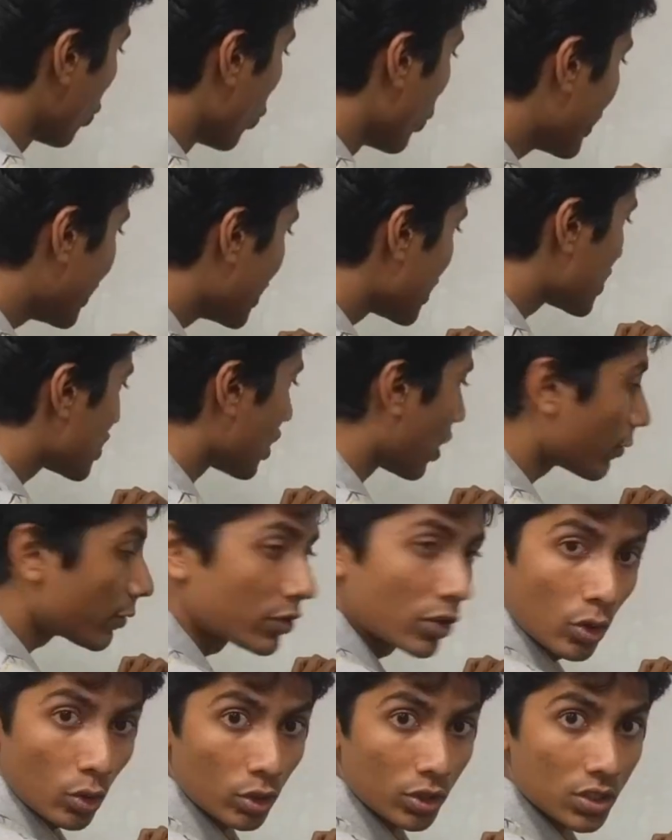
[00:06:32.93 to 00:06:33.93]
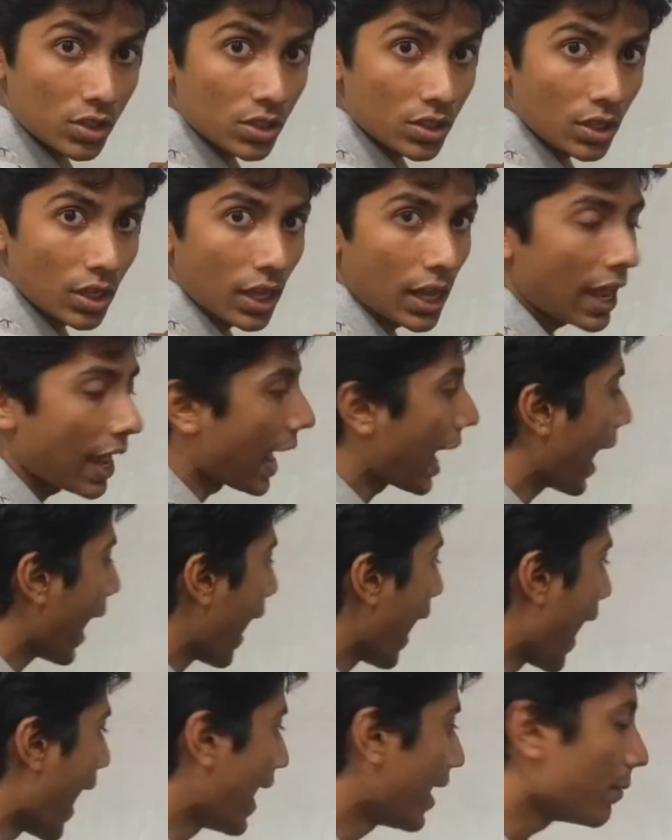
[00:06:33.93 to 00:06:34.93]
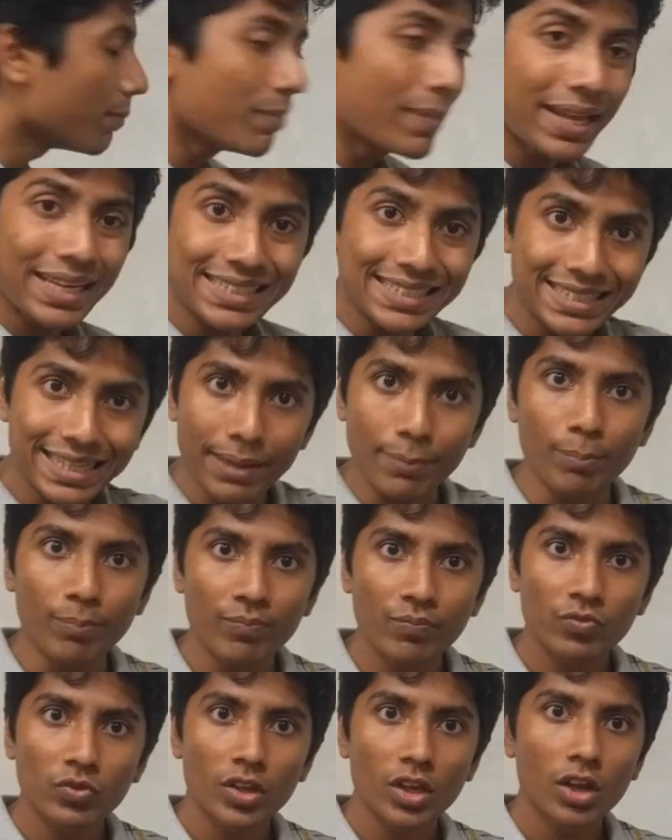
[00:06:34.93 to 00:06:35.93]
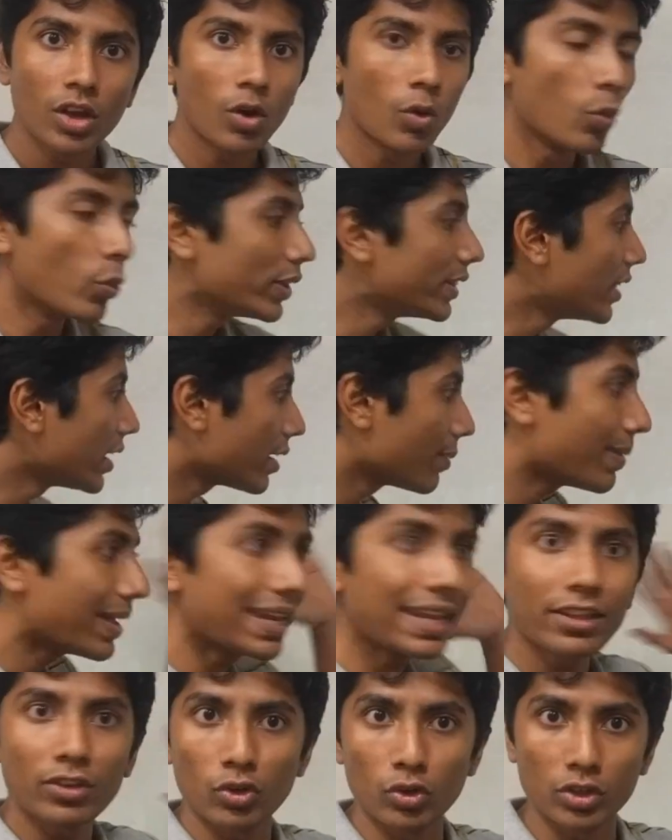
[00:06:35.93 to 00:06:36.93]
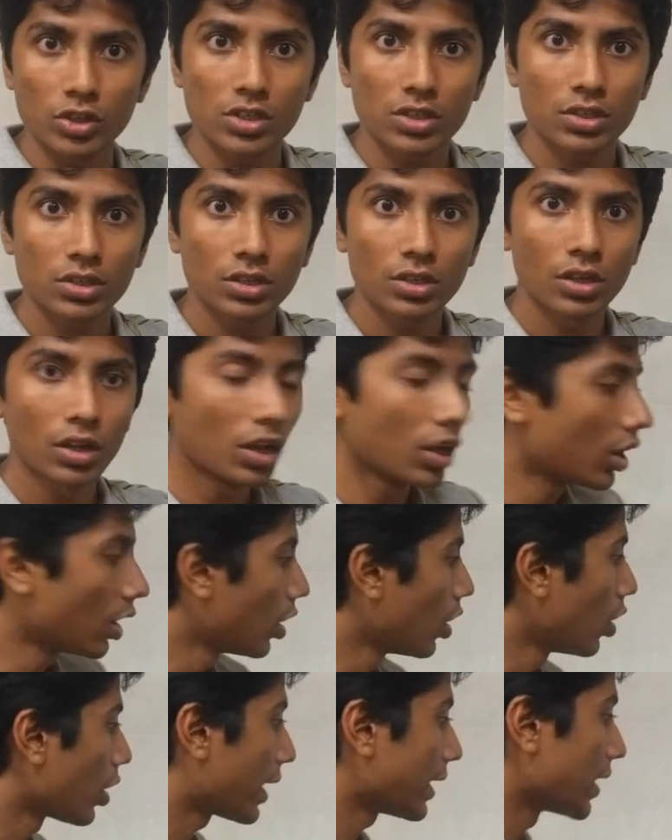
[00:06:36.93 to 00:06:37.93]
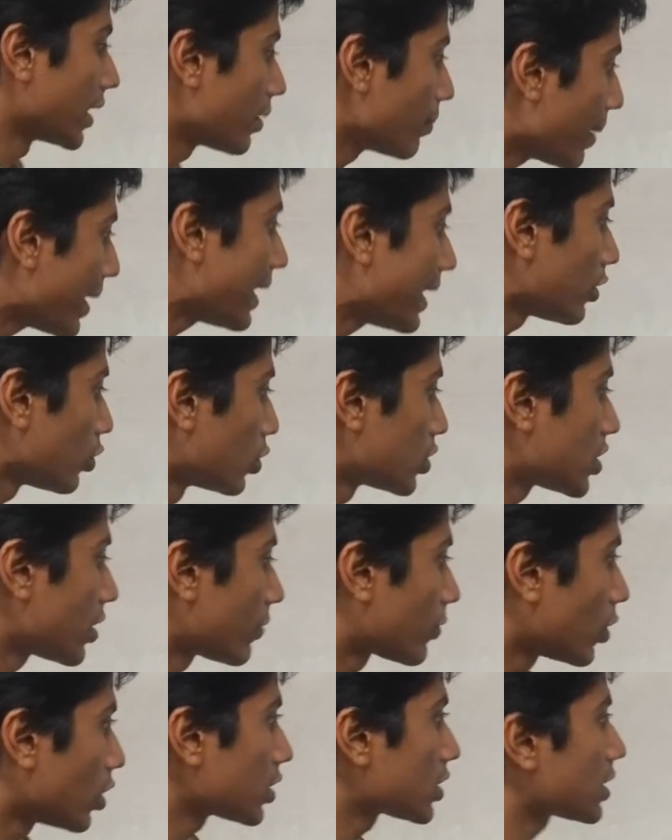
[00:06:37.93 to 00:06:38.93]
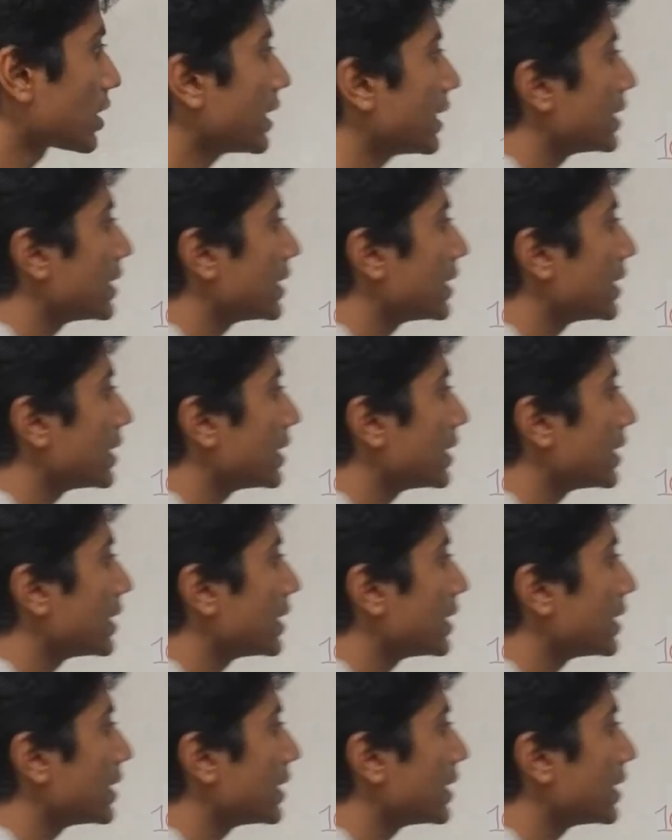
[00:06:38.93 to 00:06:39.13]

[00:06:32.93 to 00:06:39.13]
with the stuffed nodes and mix them with the remaining nodes. Okay, the remaining nodes, of course,